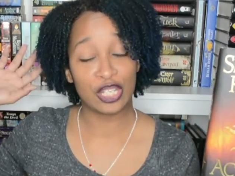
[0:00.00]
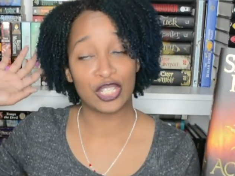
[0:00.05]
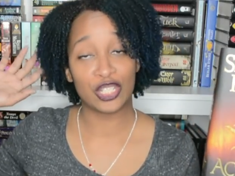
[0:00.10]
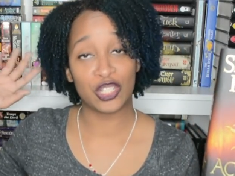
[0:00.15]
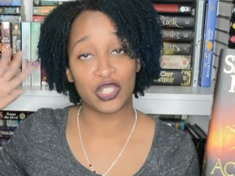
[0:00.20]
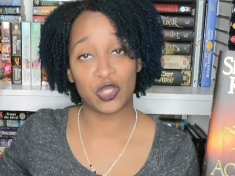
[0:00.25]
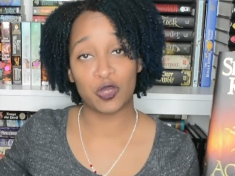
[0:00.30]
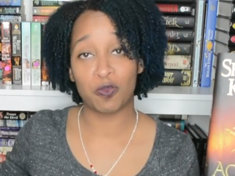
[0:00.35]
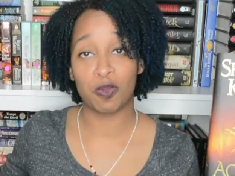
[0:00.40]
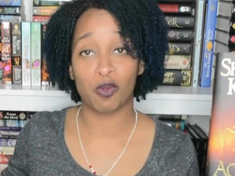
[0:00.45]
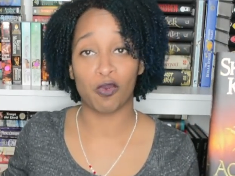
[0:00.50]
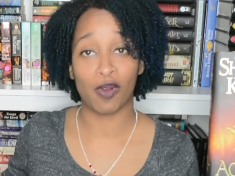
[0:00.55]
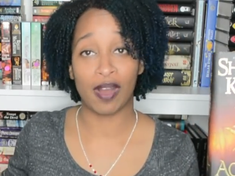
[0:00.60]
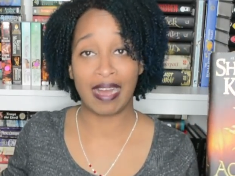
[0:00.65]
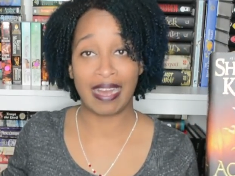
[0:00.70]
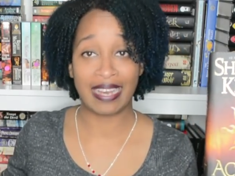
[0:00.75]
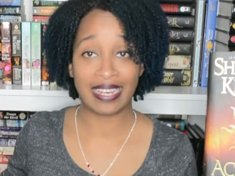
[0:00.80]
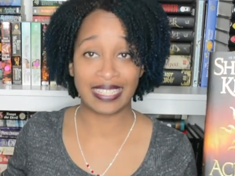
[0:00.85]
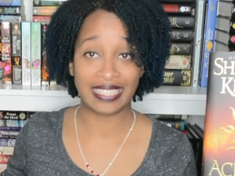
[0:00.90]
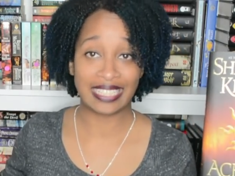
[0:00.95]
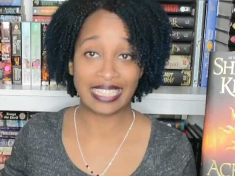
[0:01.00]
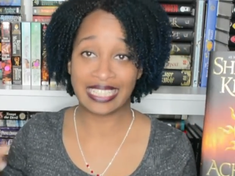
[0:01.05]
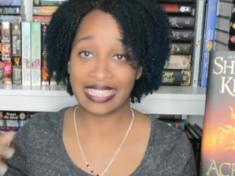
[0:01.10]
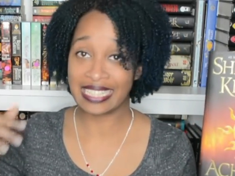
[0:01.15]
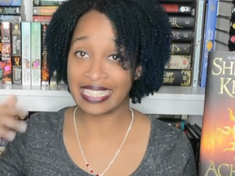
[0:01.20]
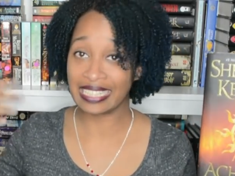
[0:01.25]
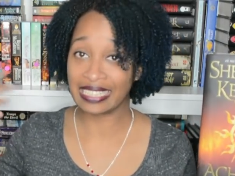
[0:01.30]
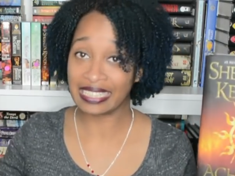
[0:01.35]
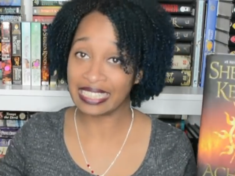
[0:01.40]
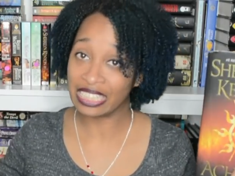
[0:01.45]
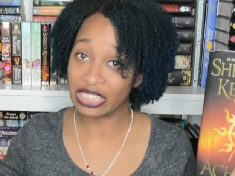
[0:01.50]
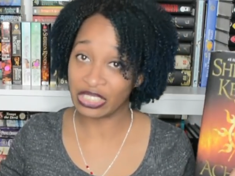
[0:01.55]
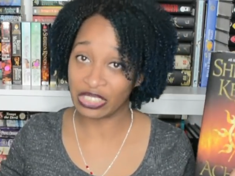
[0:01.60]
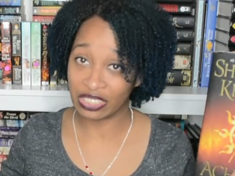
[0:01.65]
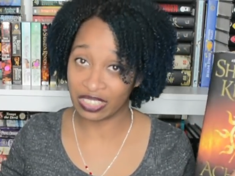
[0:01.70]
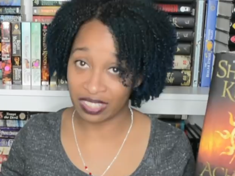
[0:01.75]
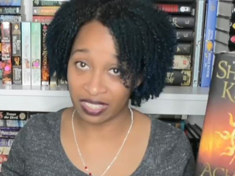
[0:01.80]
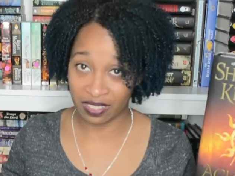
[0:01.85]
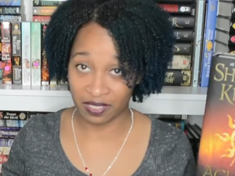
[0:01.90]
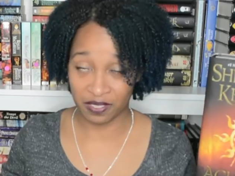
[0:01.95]
super wise. He is the
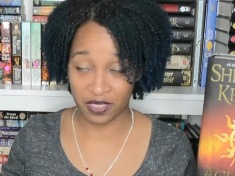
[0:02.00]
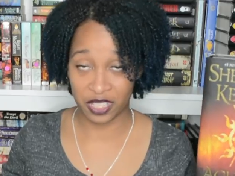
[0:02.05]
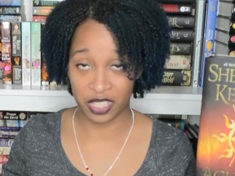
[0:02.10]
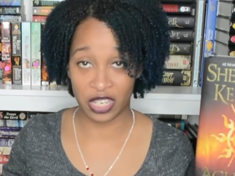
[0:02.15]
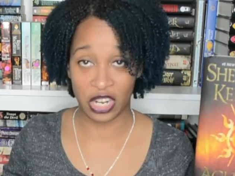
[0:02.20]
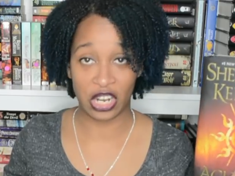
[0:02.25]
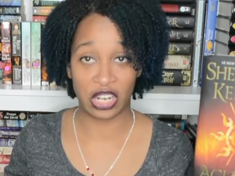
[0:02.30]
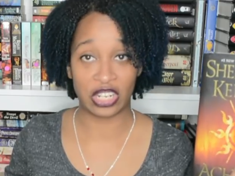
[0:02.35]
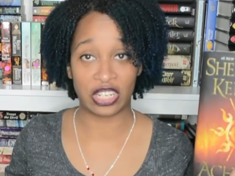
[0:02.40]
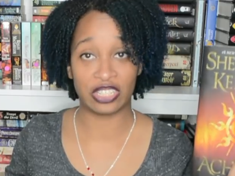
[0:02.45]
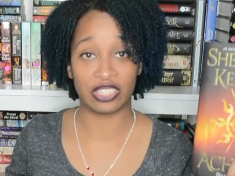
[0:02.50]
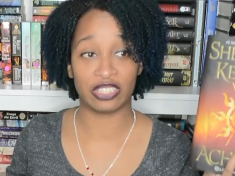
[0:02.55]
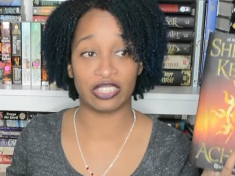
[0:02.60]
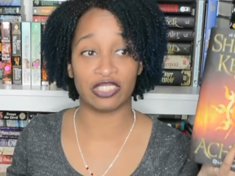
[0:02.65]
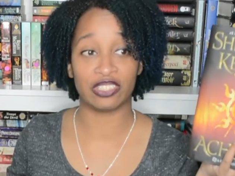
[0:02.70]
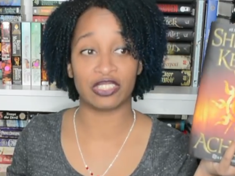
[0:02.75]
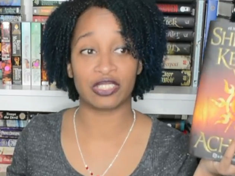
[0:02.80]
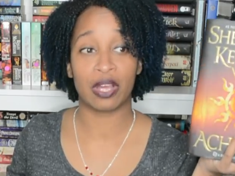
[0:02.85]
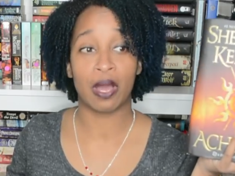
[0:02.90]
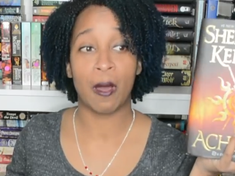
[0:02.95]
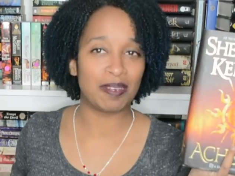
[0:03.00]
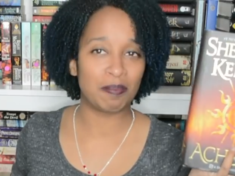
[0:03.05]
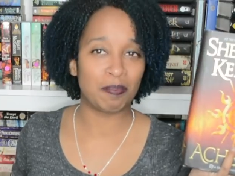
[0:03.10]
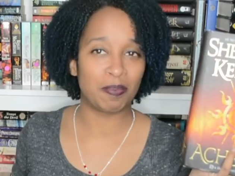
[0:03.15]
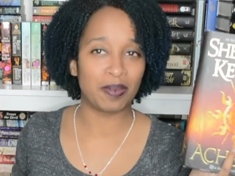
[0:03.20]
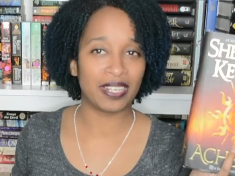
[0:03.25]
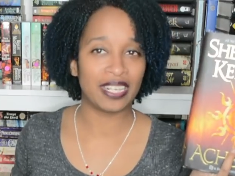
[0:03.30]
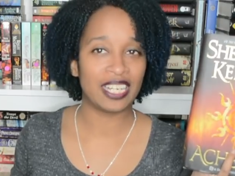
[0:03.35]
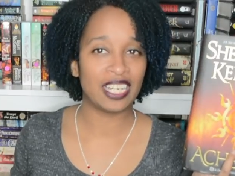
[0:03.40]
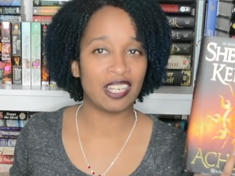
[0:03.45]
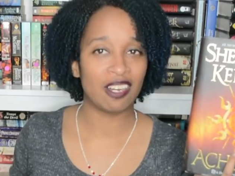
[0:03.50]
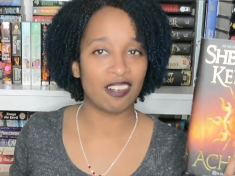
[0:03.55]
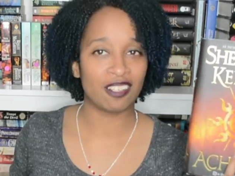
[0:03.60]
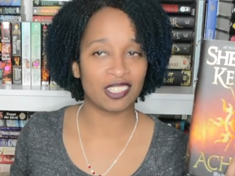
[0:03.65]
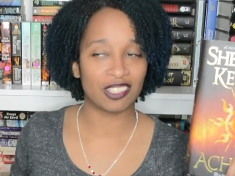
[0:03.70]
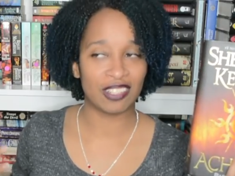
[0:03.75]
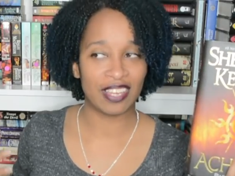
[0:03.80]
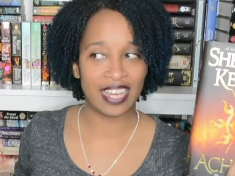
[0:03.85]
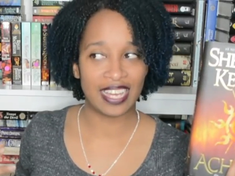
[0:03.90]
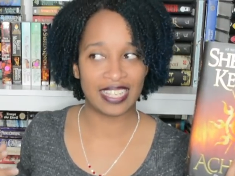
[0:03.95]
leader of the Dark Hunters, but he
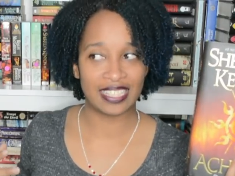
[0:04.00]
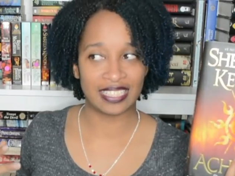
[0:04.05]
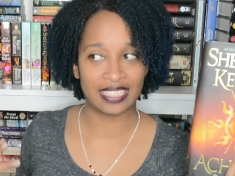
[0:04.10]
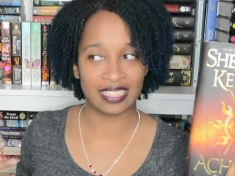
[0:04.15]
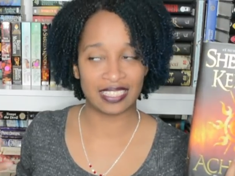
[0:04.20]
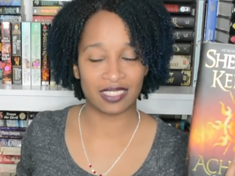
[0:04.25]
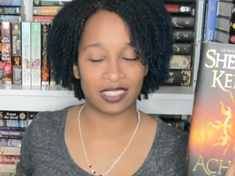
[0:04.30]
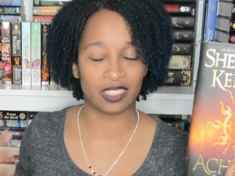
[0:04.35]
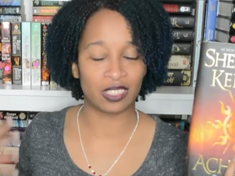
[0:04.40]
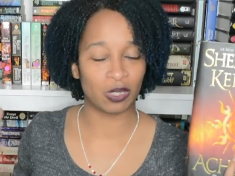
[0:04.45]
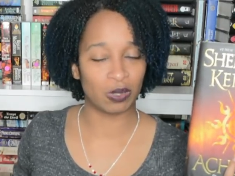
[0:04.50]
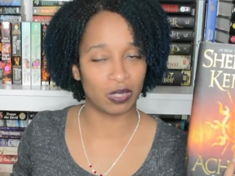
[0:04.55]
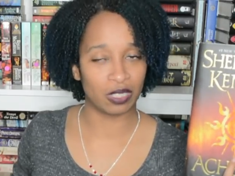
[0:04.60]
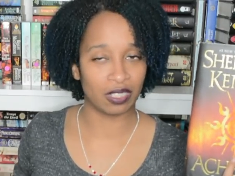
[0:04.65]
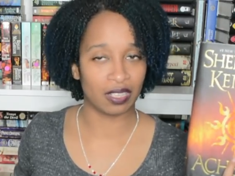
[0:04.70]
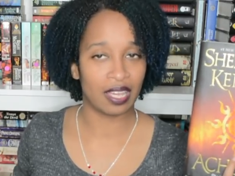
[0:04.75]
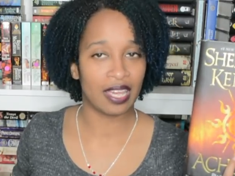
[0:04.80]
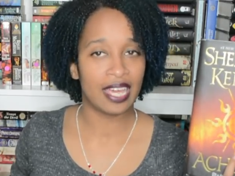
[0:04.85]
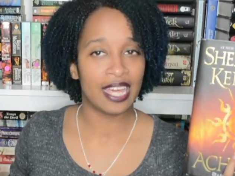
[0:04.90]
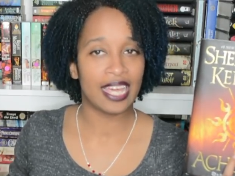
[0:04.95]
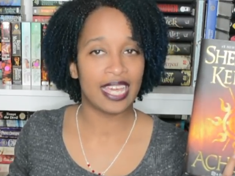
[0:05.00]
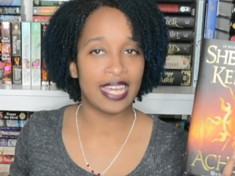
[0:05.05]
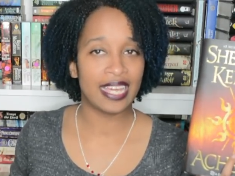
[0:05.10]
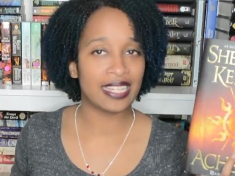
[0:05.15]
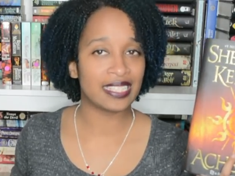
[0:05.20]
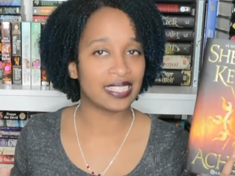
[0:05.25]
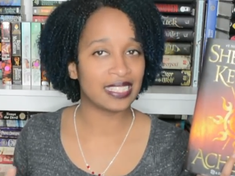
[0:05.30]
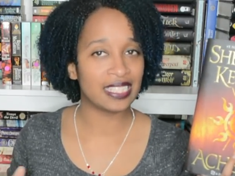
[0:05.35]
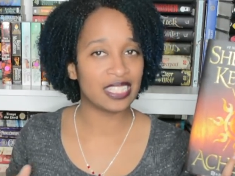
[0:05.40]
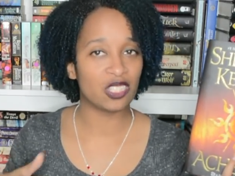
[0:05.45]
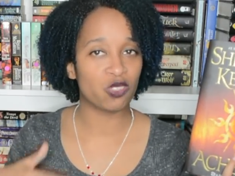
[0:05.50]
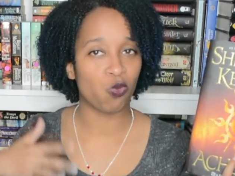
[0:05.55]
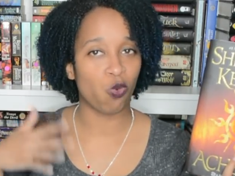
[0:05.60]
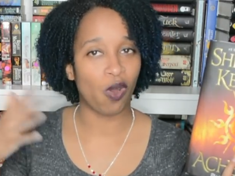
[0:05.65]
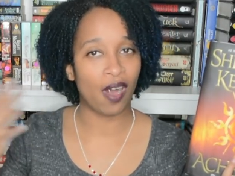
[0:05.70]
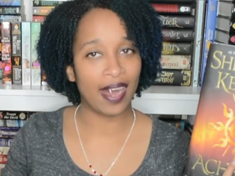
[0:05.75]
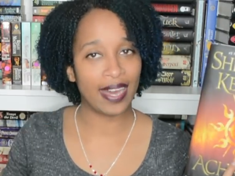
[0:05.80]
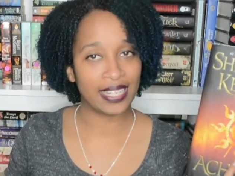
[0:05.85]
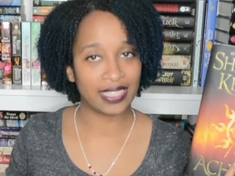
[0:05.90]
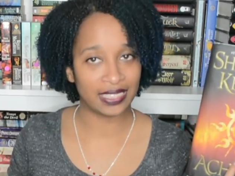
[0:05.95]
also has these, so look, he has these
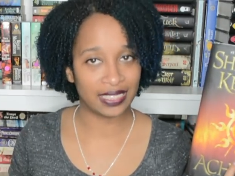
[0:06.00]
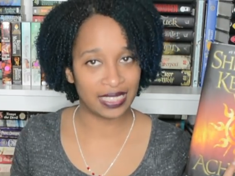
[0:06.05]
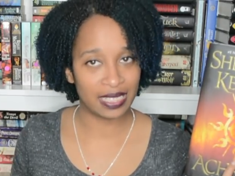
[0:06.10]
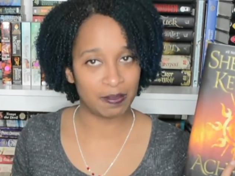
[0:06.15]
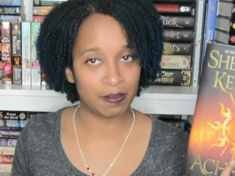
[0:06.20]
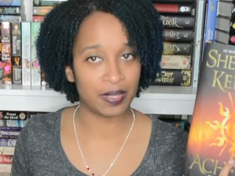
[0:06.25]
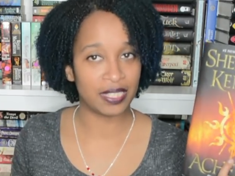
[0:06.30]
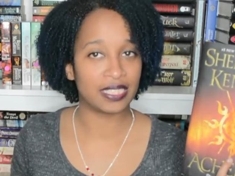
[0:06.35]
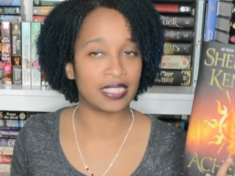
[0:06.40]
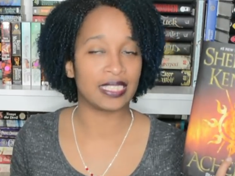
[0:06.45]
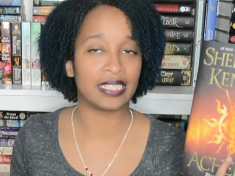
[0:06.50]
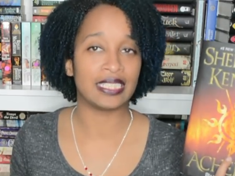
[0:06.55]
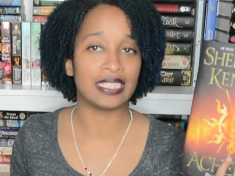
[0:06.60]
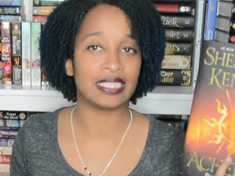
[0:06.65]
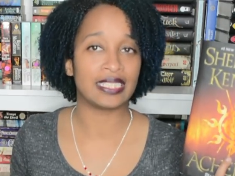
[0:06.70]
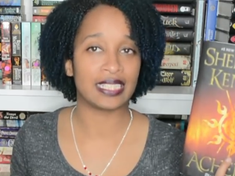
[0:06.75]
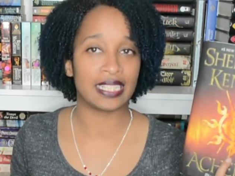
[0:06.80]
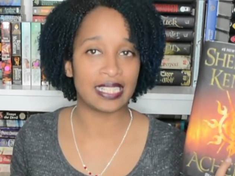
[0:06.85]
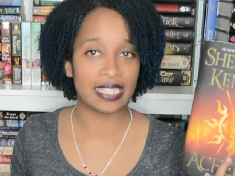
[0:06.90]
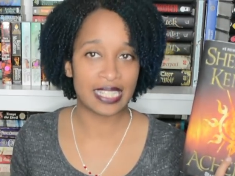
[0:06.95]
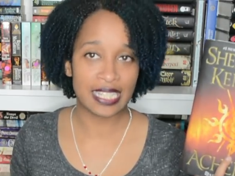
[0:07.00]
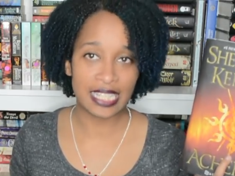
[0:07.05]
wise tidbits and he says